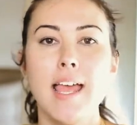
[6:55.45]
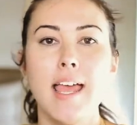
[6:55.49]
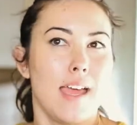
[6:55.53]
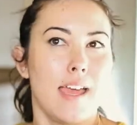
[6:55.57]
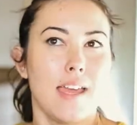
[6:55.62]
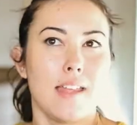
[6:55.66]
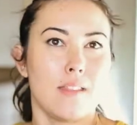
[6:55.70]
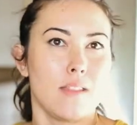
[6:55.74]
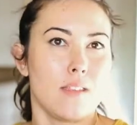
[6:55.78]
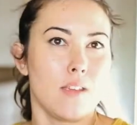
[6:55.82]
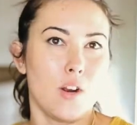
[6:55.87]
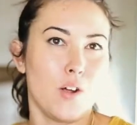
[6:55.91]

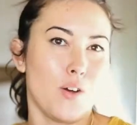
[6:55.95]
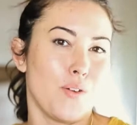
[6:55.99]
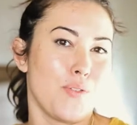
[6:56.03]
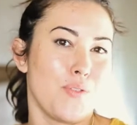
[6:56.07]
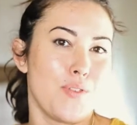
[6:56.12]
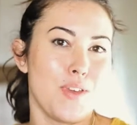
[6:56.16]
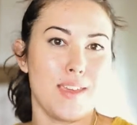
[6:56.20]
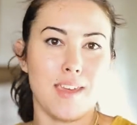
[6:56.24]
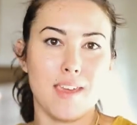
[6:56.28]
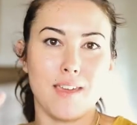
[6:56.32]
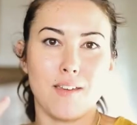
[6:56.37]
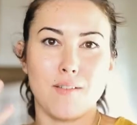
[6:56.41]
And,
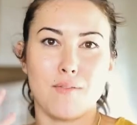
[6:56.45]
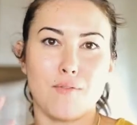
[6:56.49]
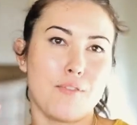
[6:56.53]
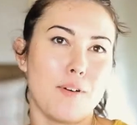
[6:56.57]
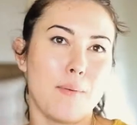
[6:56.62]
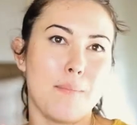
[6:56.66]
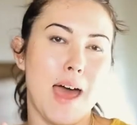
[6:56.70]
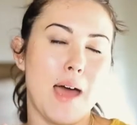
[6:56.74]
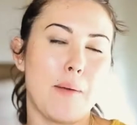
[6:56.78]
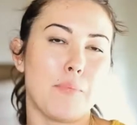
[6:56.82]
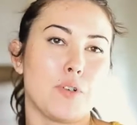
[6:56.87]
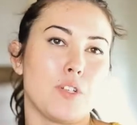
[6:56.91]
thinking
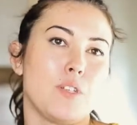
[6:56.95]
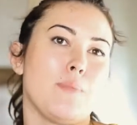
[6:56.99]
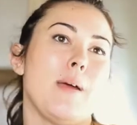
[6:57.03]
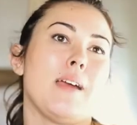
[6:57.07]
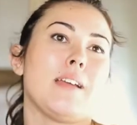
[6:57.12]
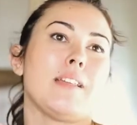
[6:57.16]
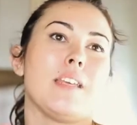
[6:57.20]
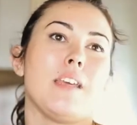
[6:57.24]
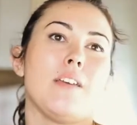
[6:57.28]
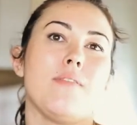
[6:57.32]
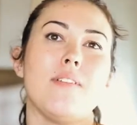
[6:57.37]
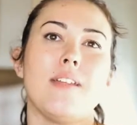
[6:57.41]
from that
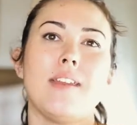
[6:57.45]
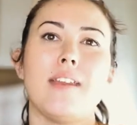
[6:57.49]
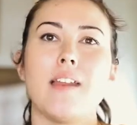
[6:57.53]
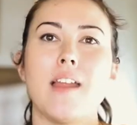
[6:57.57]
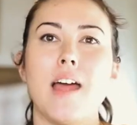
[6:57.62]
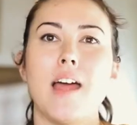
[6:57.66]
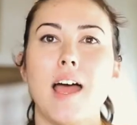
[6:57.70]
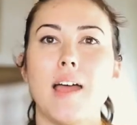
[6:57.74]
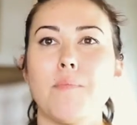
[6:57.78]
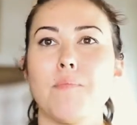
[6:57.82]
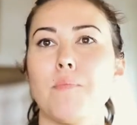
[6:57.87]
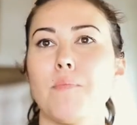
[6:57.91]
perspective,
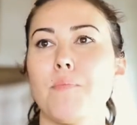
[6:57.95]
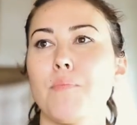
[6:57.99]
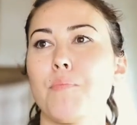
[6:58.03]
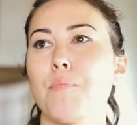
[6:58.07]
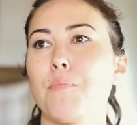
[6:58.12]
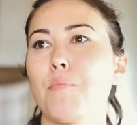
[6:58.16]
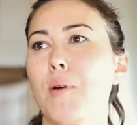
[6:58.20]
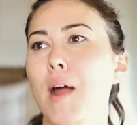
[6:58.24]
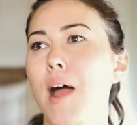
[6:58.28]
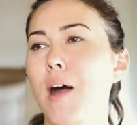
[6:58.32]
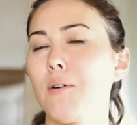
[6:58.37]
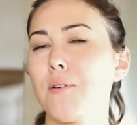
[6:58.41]
and I'm
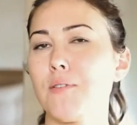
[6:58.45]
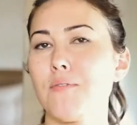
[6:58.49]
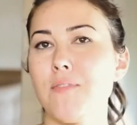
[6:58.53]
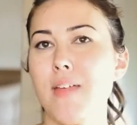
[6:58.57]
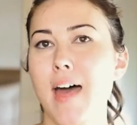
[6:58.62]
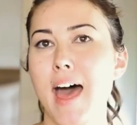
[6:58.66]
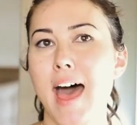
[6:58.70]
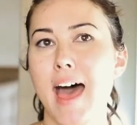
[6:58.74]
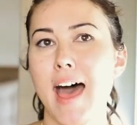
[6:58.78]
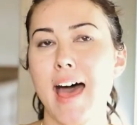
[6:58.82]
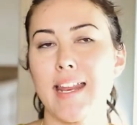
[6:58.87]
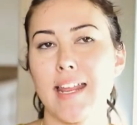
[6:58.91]
proud of
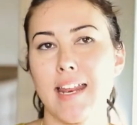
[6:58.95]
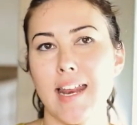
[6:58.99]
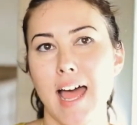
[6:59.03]
that.